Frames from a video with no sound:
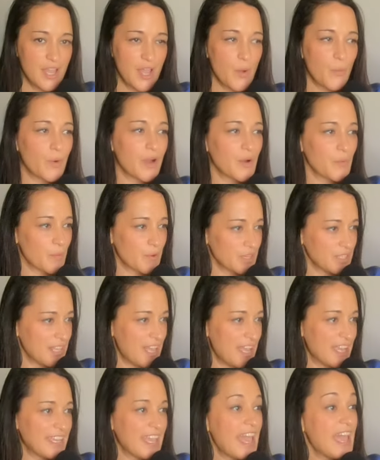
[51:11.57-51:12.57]
where we're
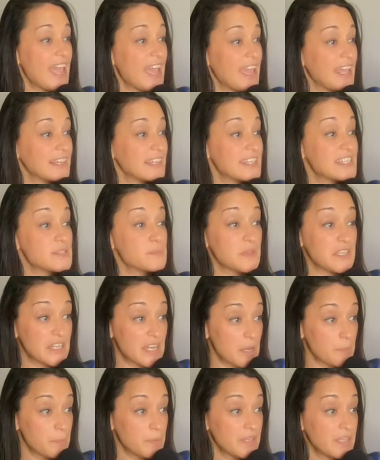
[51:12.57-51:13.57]
like, hey, let's meet
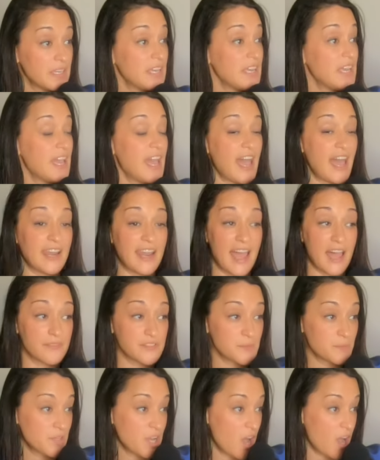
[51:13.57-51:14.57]
up and have
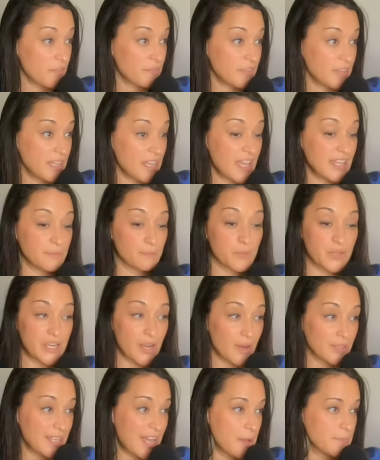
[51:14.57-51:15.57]
some coffee and bring
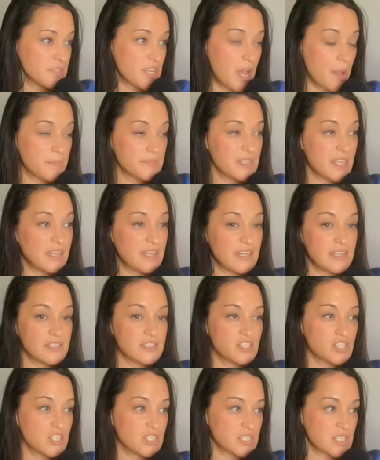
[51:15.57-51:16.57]
our laptops and it's
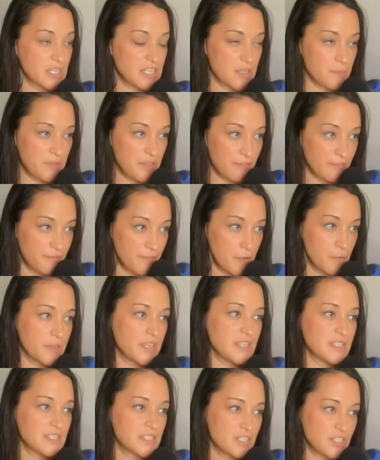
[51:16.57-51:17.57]
just going to be
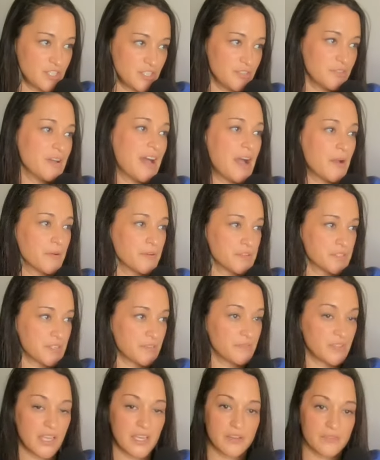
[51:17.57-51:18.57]
focused 2 hours of
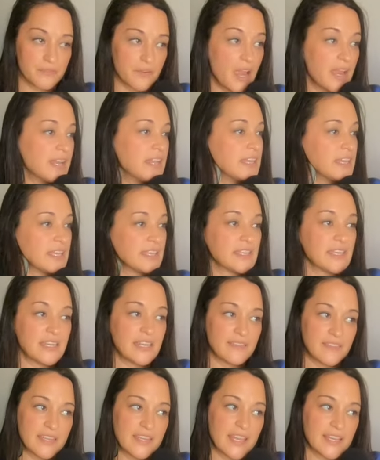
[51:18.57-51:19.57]
like writing and
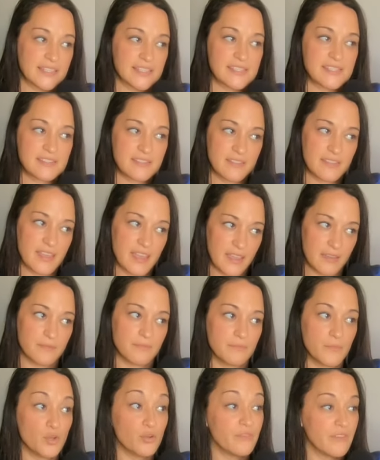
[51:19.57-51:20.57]
getting the next thing
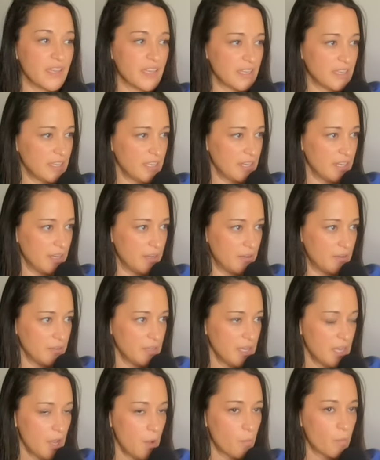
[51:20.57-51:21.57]
moving, you know.
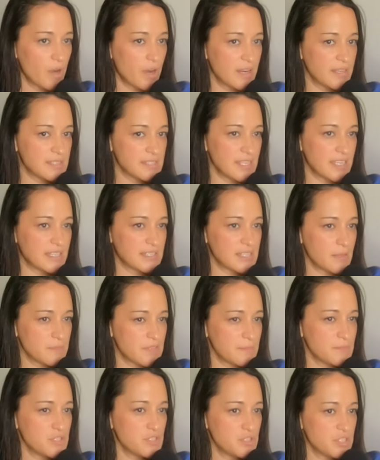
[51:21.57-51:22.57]
Where it's like
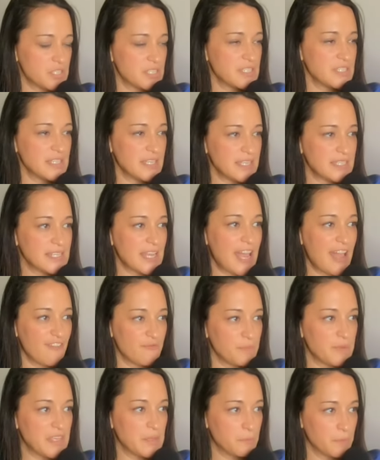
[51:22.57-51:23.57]
sometimes you just need to have
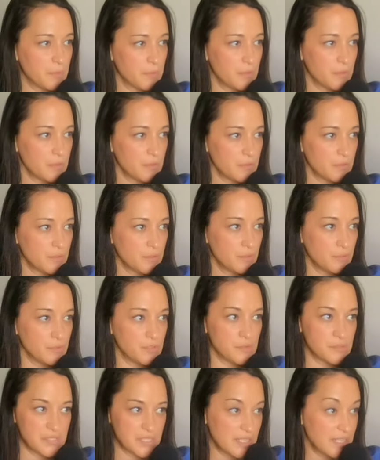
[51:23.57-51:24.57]
people who you
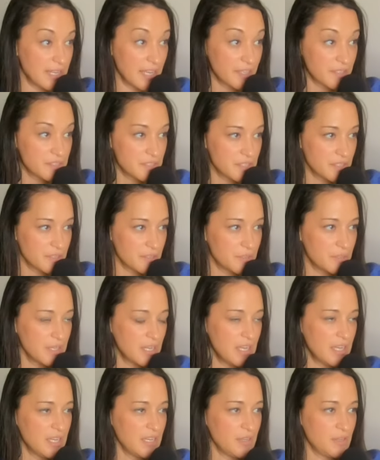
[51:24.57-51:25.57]
sit next to
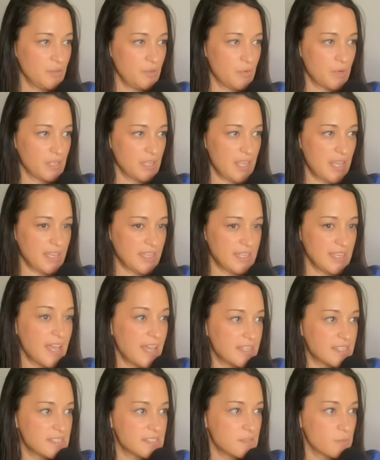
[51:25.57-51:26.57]
who are like,
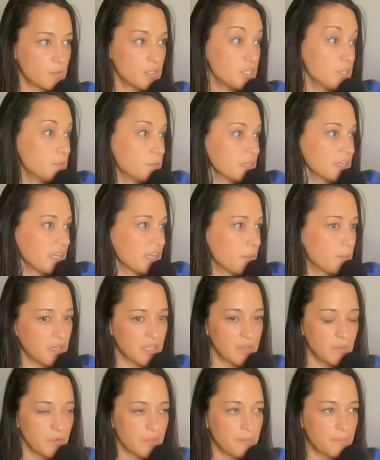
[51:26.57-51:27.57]
"Yes, what are you working? What are
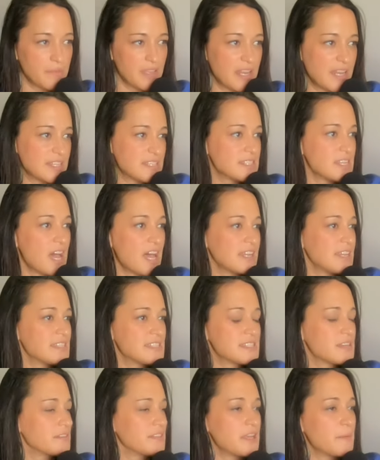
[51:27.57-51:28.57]
you?" And yeah. it's not
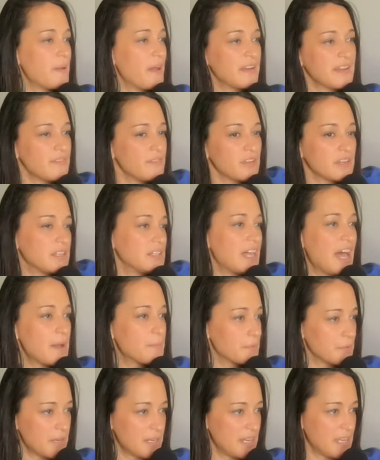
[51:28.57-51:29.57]
necessarily about even
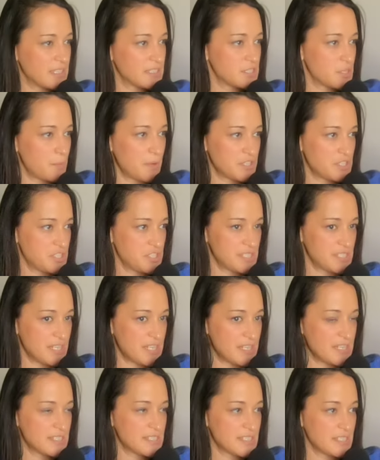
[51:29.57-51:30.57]
collaborating so much as it
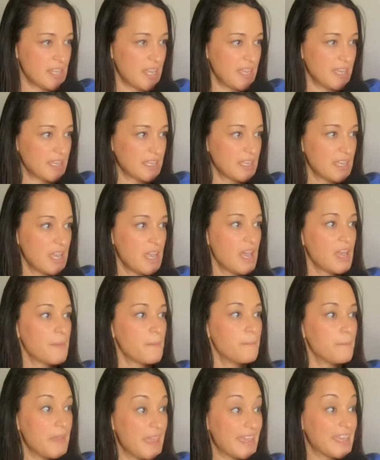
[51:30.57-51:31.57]
is like
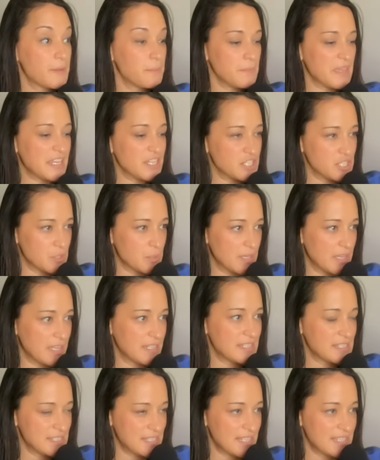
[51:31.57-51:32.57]
make me do it.
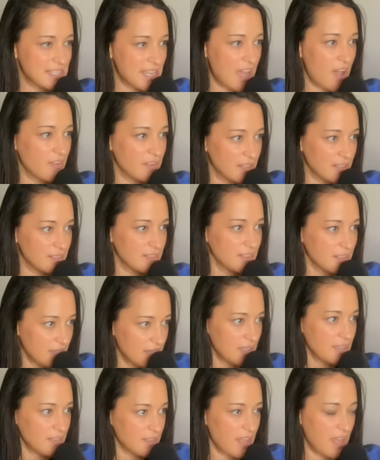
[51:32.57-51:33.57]
Sit down and
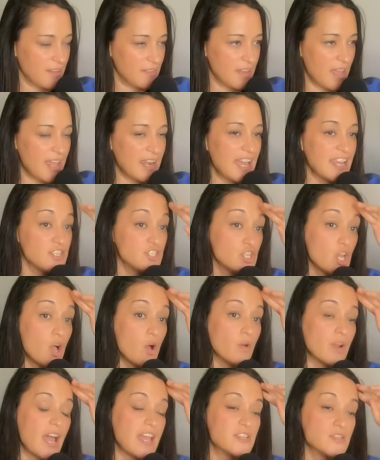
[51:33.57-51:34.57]
and and I
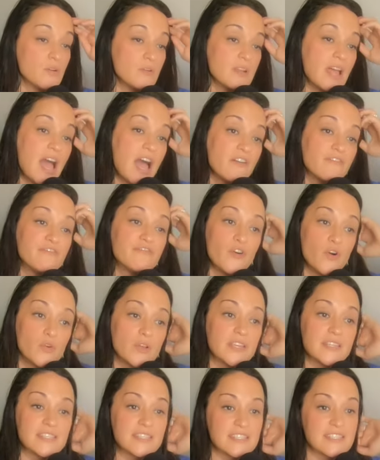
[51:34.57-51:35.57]
don't. I don't have
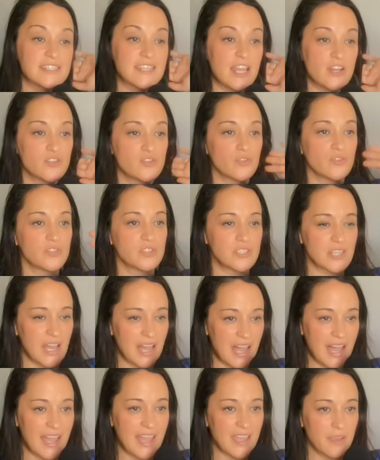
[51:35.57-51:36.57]
focused scheduled
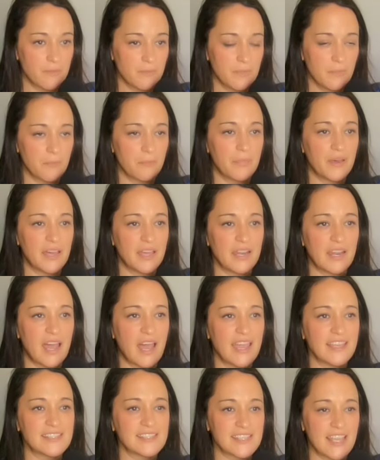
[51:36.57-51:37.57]
time, but
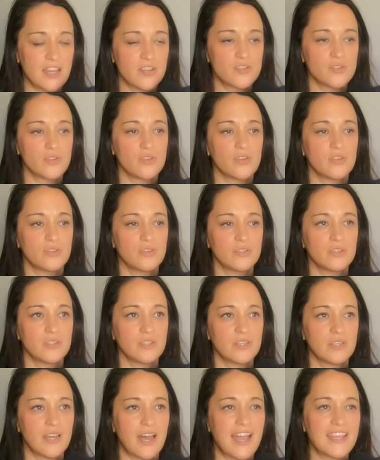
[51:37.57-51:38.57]
I schedule
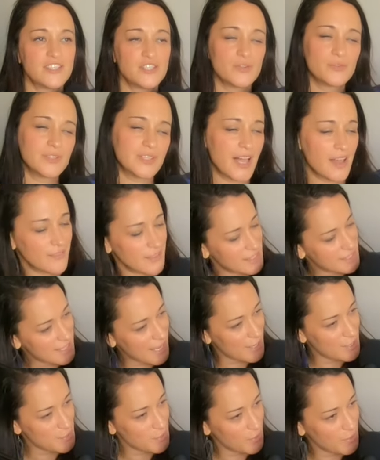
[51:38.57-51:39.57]
I do love a
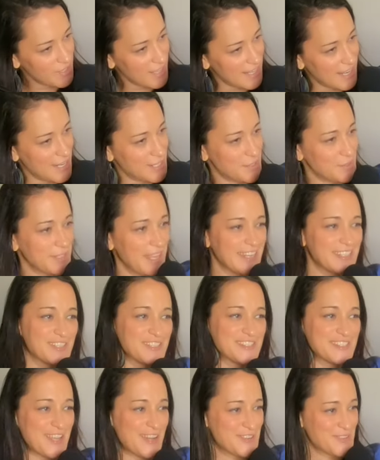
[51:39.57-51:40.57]
schedule and I do like to
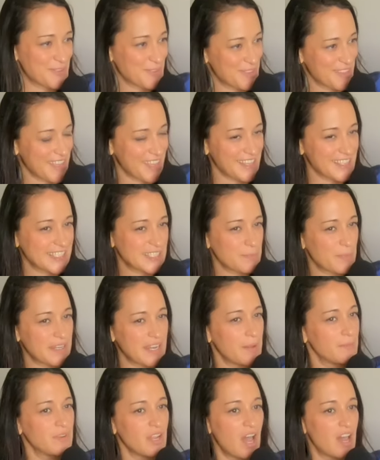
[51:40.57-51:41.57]
schedule things, but
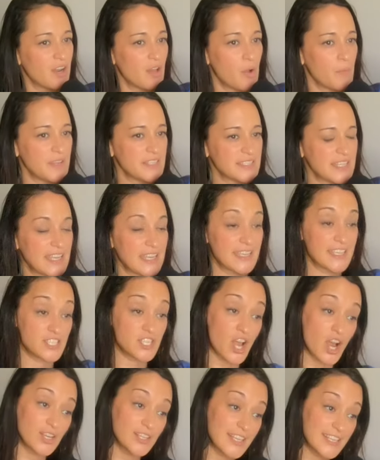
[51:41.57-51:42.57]
I'm not always like
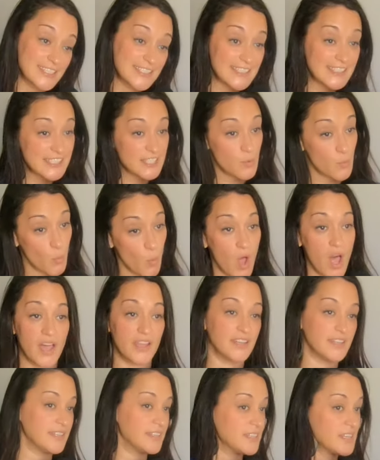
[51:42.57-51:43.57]
guitar lessons at
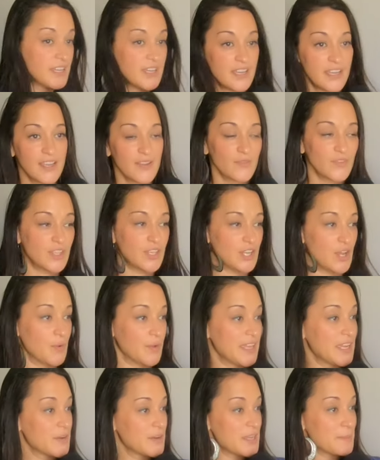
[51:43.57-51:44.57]
one and, you know,
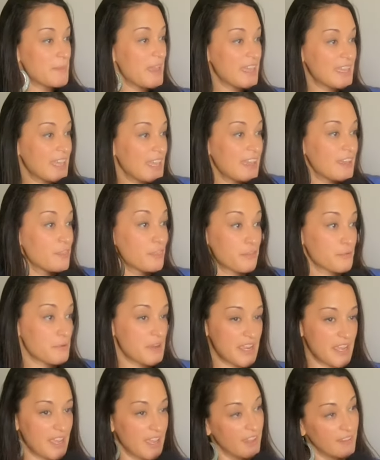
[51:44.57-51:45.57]
earring making at
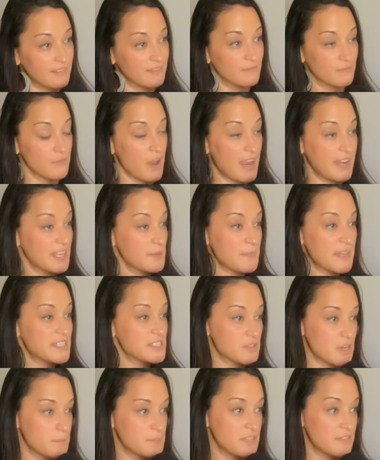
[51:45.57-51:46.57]
three and writing my
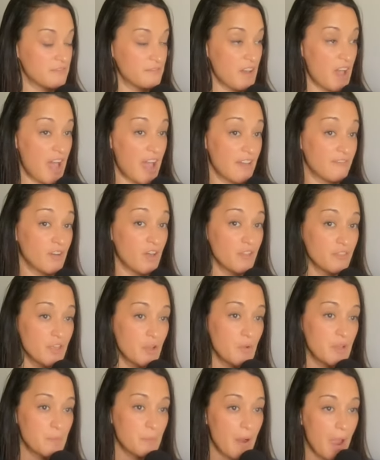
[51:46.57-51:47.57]
script at five, although
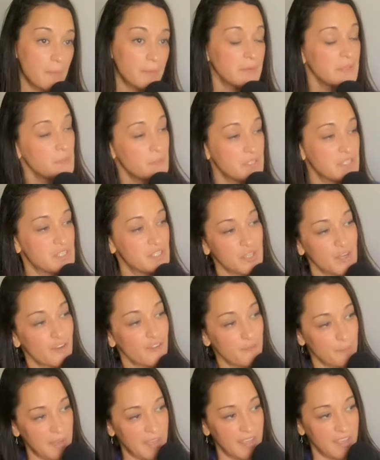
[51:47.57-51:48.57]
it probably would
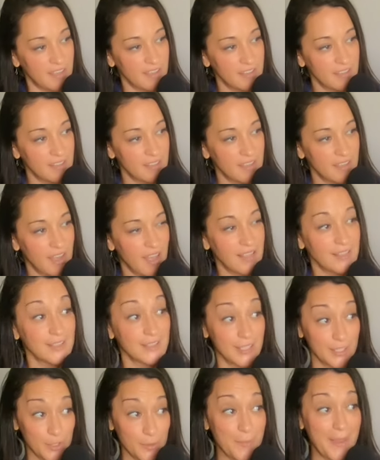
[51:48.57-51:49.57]
serve me a
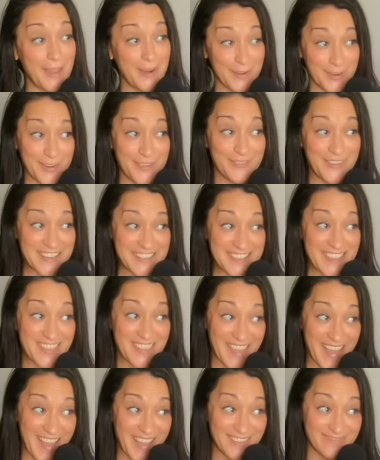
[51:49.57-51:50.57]
little better if I did that.